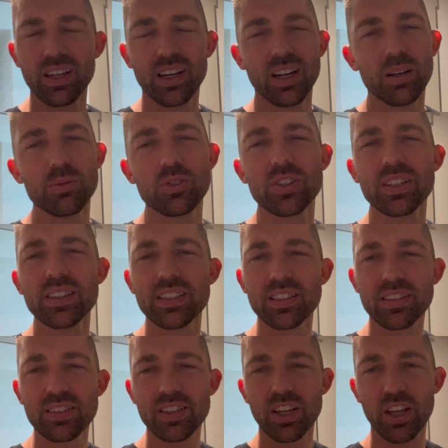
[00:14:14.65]
I'm drinking
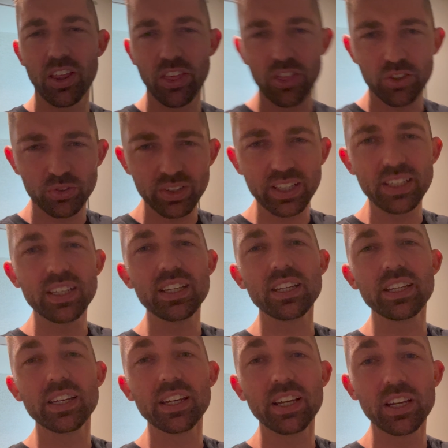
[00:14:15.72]
this
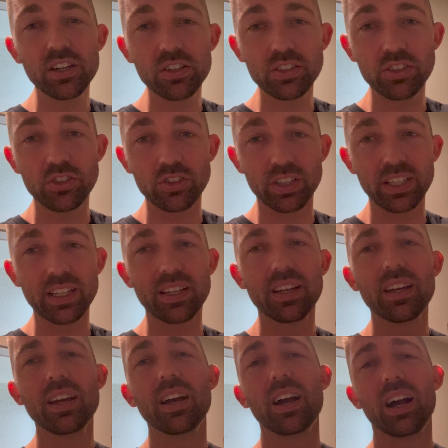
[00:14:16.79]
3D energy drink.
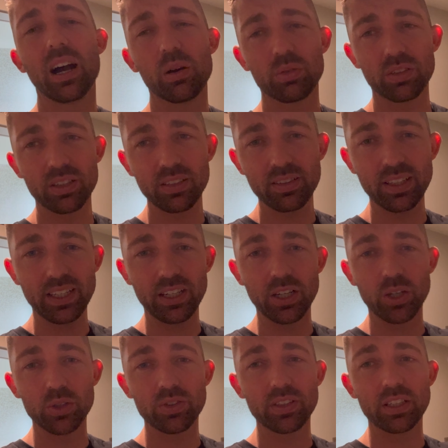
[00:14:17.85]
I was gonna say
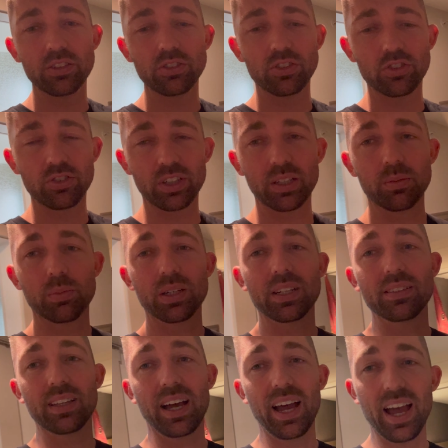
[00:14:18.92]
Ghost energy drink because
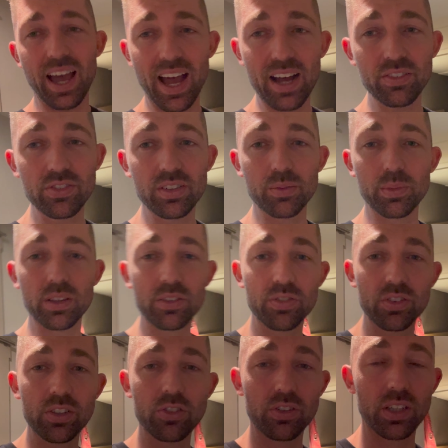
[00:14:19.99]
I have some in the
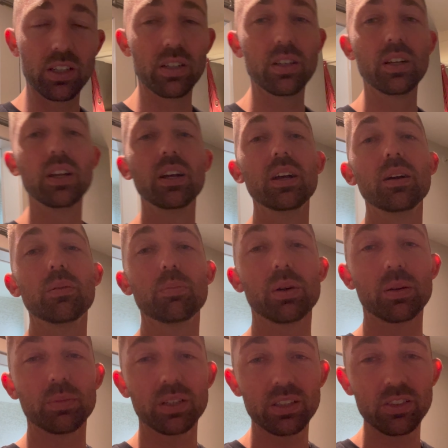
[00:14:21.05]
refrigerator, but
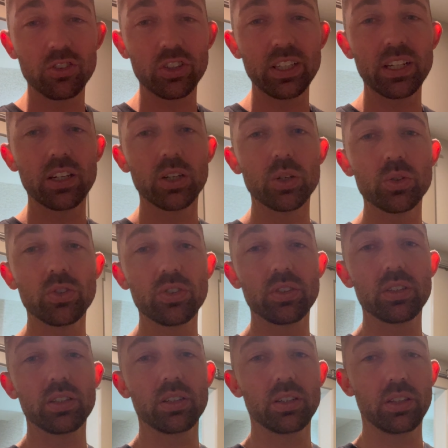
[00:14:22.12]
I'm gonna drink
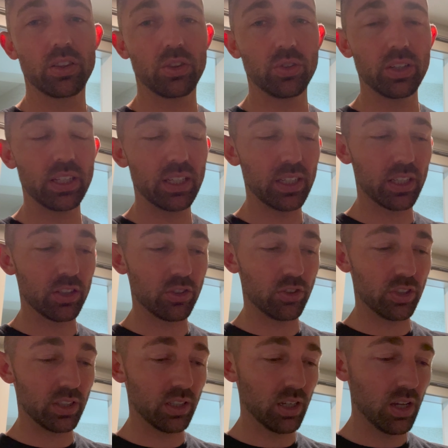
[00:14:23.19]
Ghost 3D
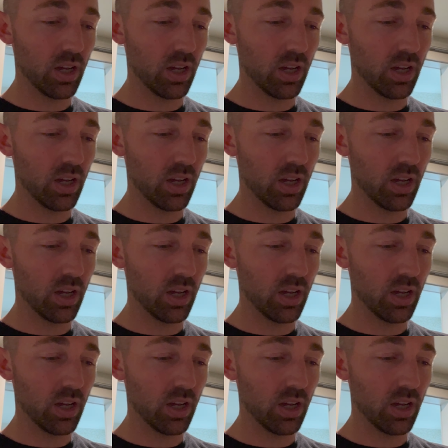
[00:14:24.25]
energy.